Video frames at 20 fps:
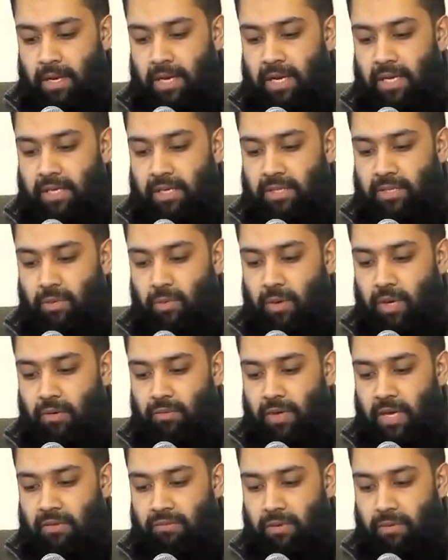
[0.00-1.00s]
and is aware
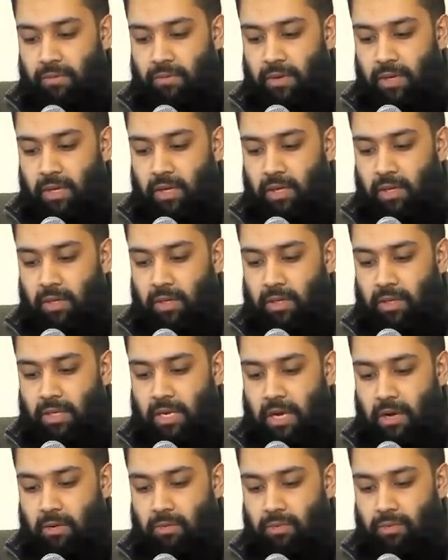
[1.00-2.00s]
of everything
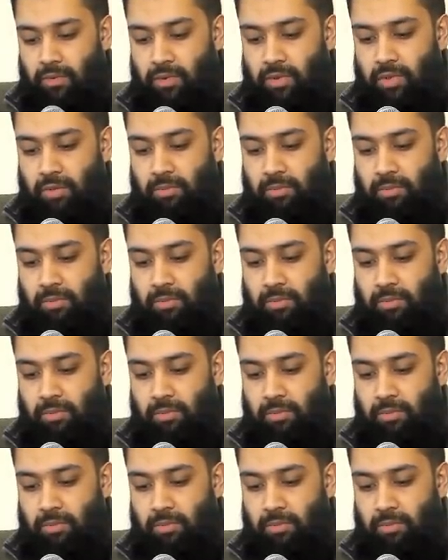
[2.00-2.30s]
down to